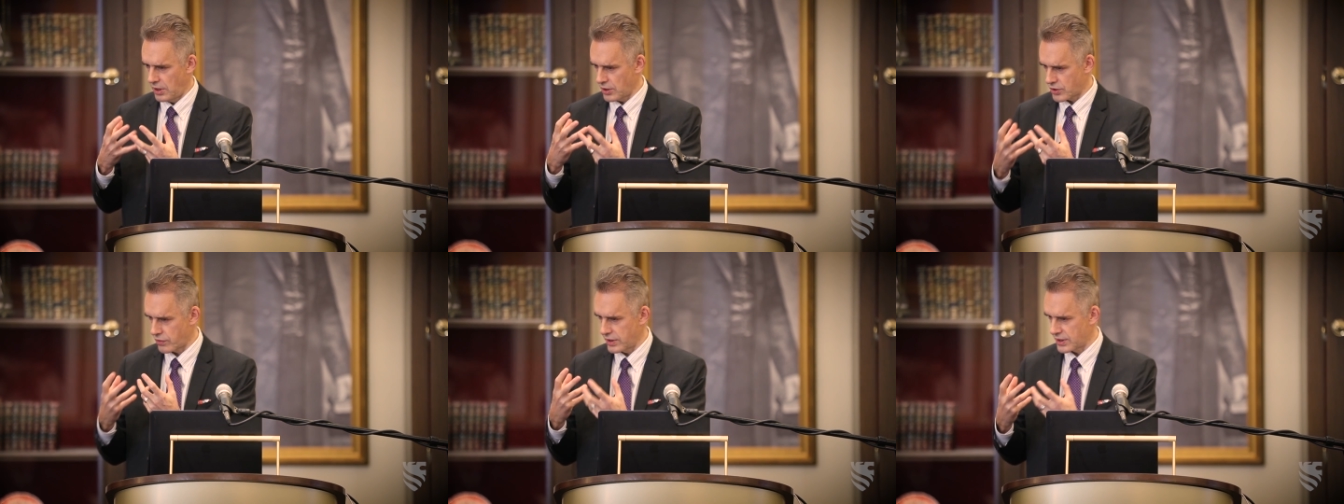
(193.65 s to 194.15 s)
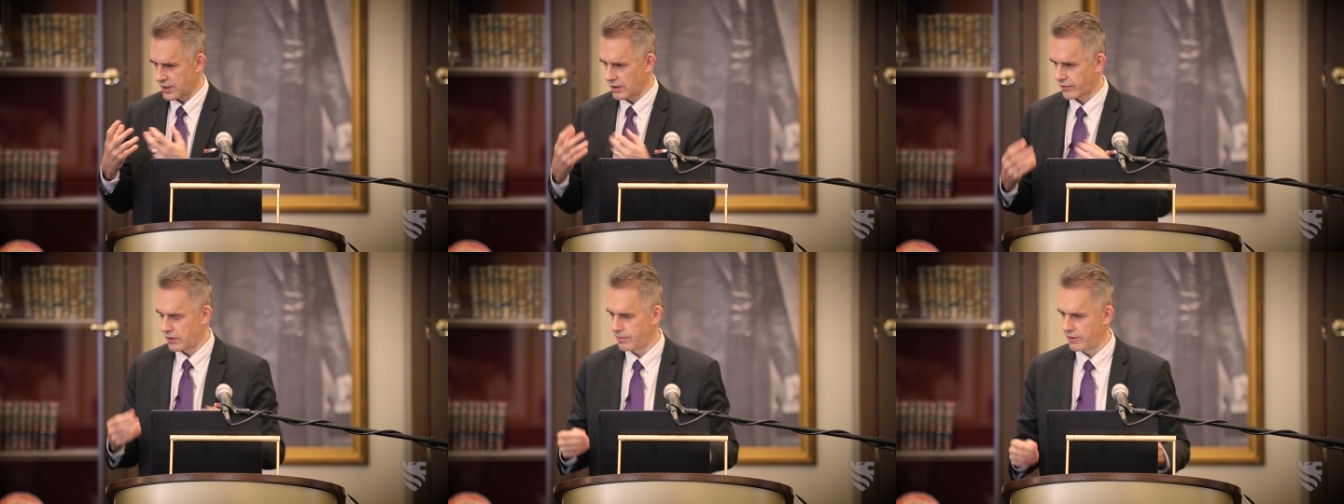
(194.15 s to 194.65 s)
history
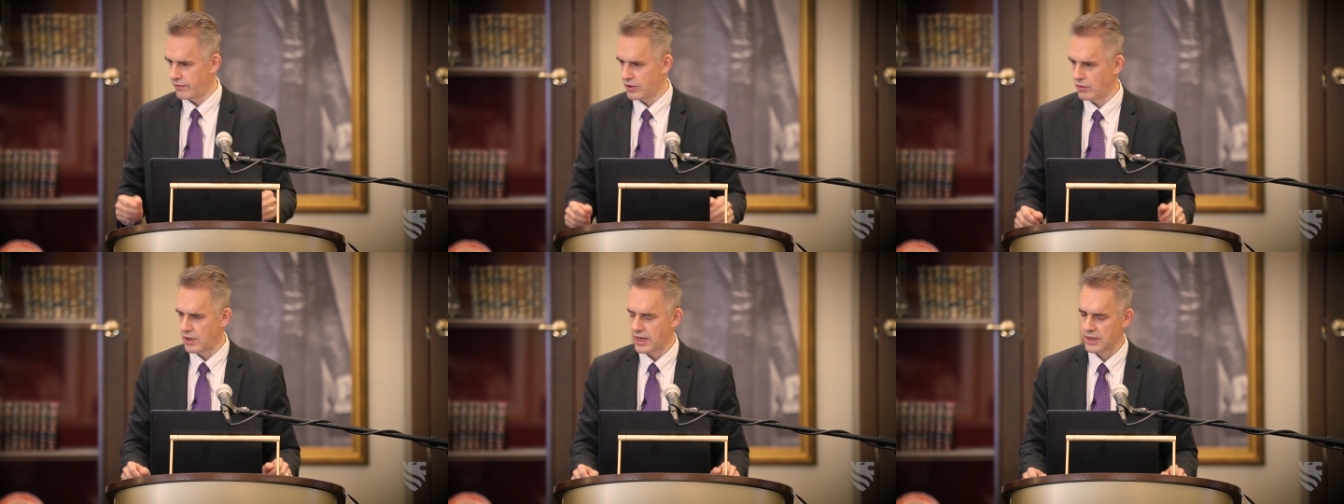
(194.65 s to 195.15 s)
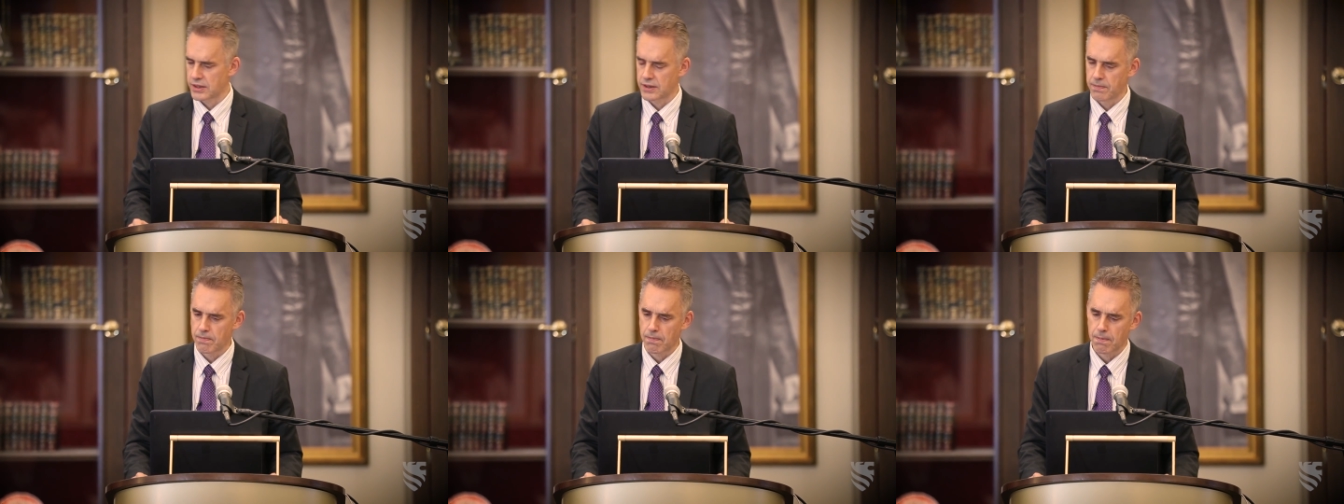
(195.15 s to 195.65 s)
itself could be viewed
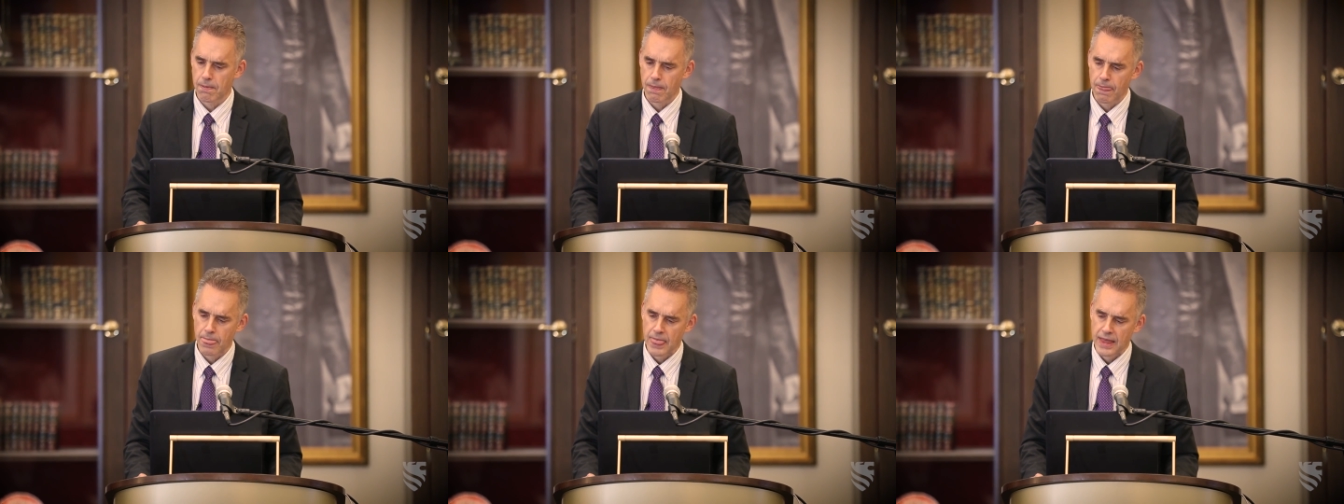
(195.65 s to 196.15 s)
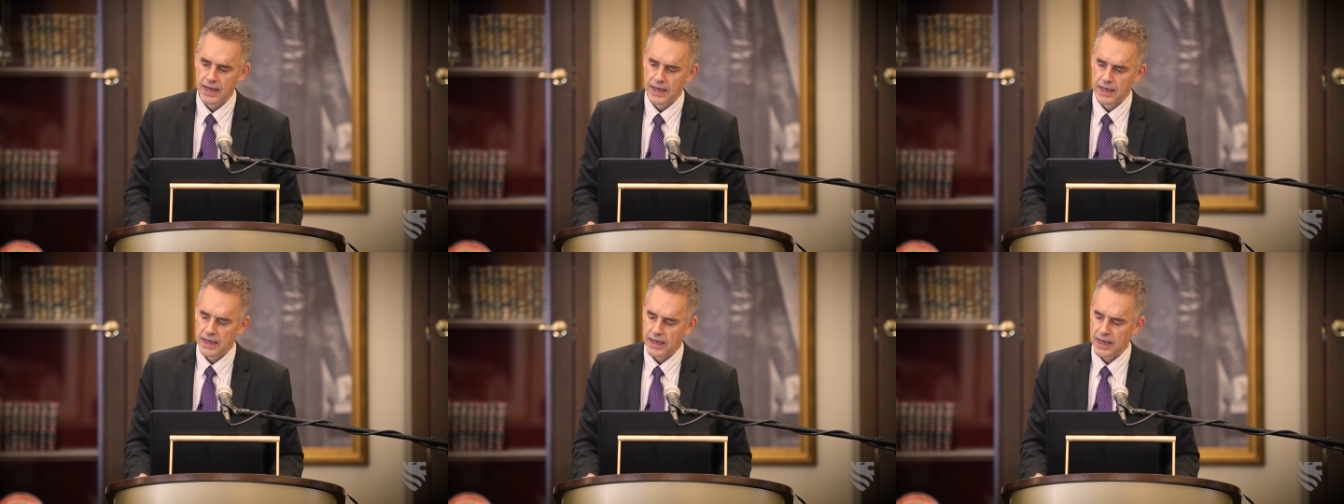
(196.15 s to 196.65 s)
as
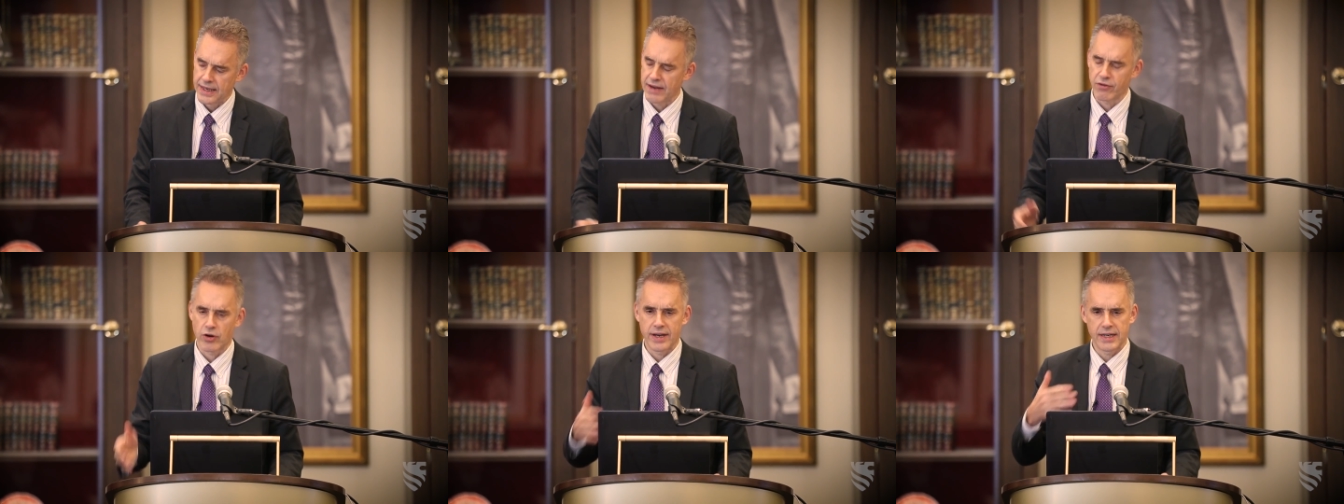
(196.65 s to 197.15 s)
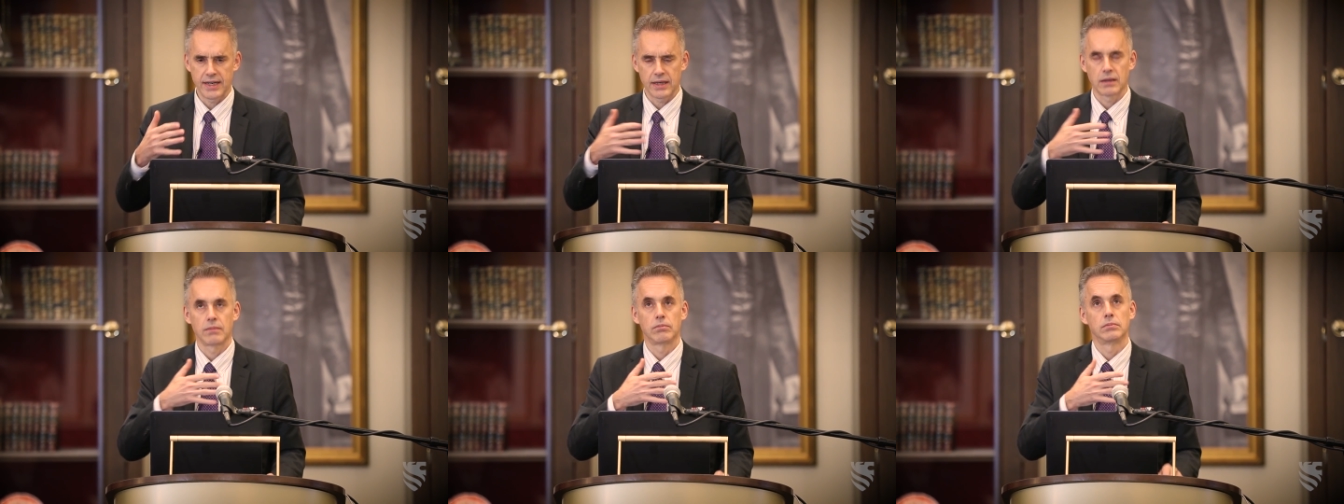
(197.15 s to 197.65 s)
a
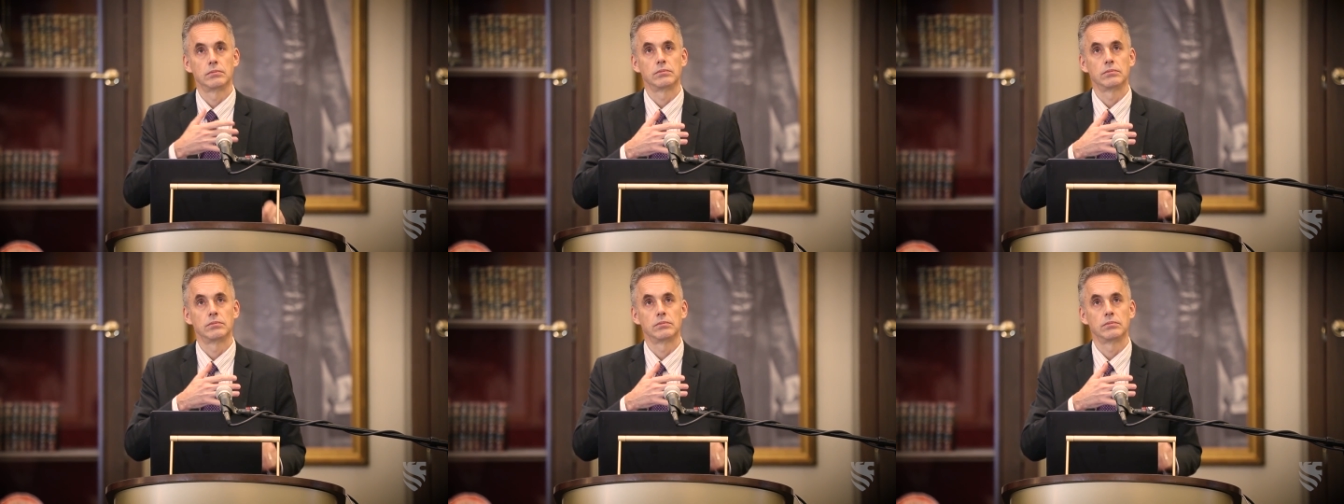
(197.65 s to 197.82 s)
never-ending